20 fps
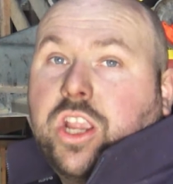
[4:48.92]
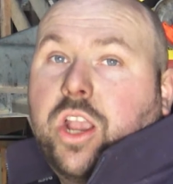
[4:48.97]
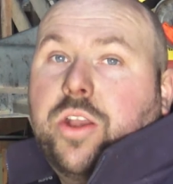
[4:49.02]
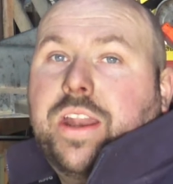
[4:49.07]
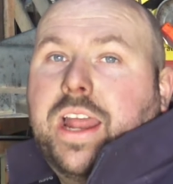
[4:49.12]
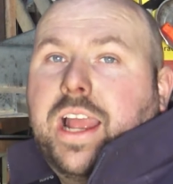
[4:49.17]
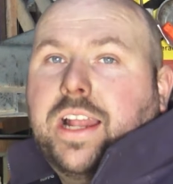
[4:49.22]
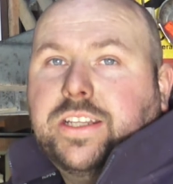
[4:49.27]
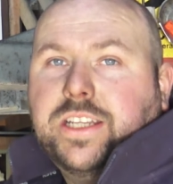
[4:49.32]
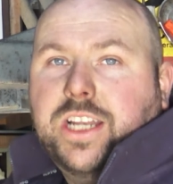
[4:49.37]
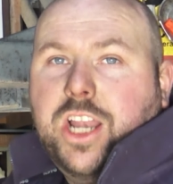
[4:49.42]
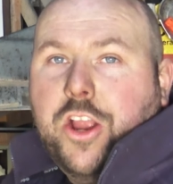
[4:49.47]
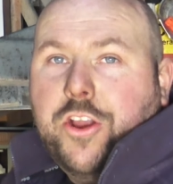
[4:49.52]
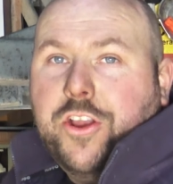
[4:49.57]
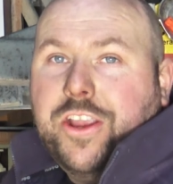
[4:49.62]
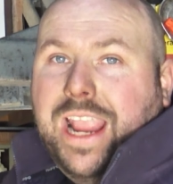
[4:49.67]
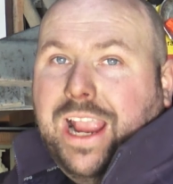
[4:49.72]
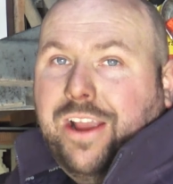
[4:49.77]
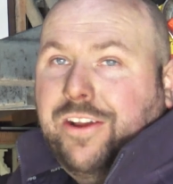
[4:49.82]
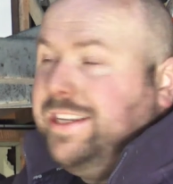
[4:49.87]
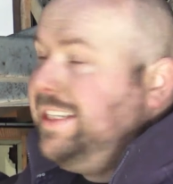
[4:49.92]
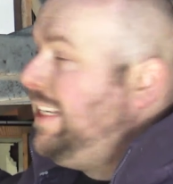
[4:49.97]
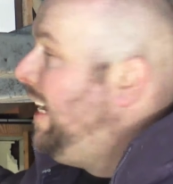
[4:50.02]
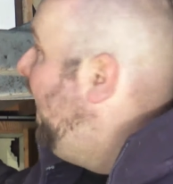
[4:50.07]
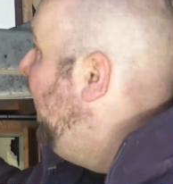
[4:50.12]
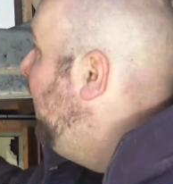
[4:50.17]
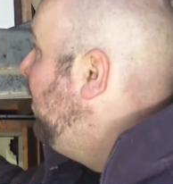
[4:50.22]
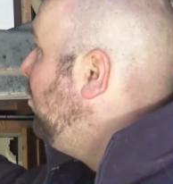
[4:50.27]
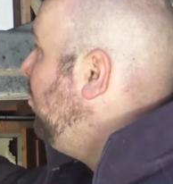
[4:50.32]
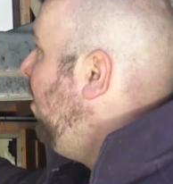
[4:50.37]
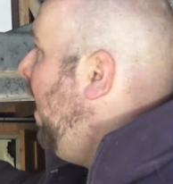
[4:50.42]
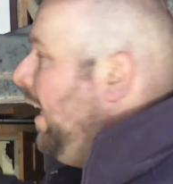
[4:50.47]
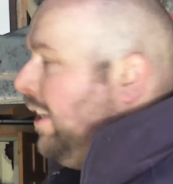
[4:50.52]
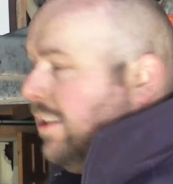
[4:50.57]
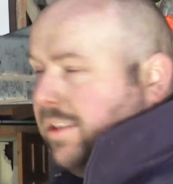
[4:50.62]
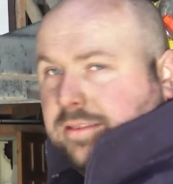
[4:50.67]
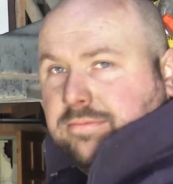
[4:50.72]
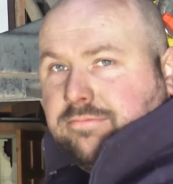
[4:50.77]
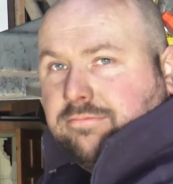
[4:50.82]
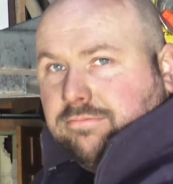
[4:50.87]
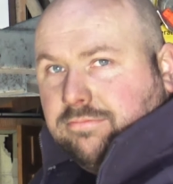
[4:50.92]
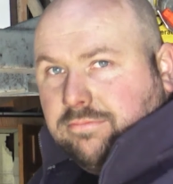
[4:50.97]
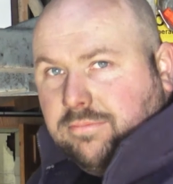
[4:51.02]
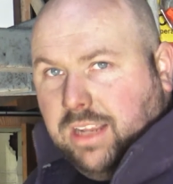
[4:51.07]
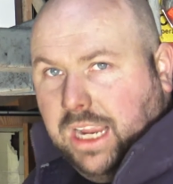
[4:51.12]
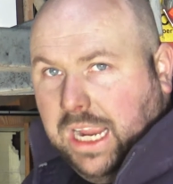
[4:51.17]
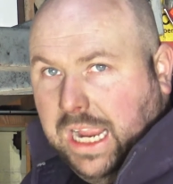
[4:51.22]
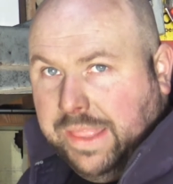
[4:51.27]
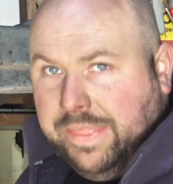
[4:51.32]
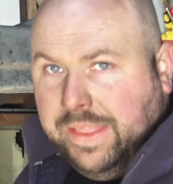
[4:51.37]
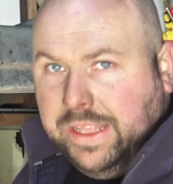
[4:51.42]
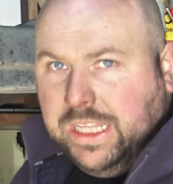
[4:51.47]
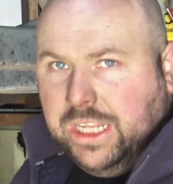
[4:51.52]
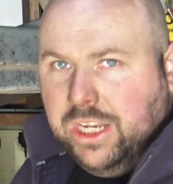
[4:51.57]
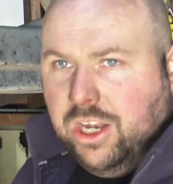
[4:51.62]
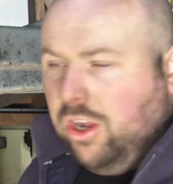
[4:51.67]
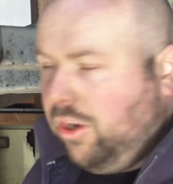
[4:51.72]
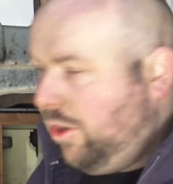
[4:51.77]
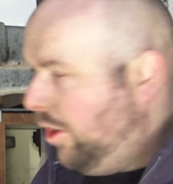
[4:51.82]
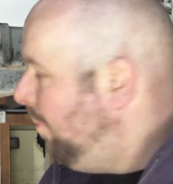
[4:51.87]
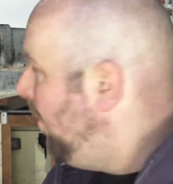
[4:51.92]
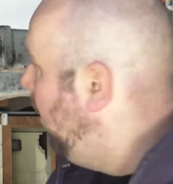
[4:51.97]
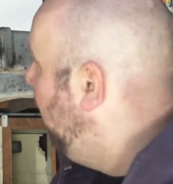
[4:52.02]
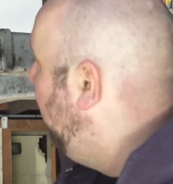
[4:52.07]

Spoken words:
go down to your local garage, get it tracked, and then you're not going to be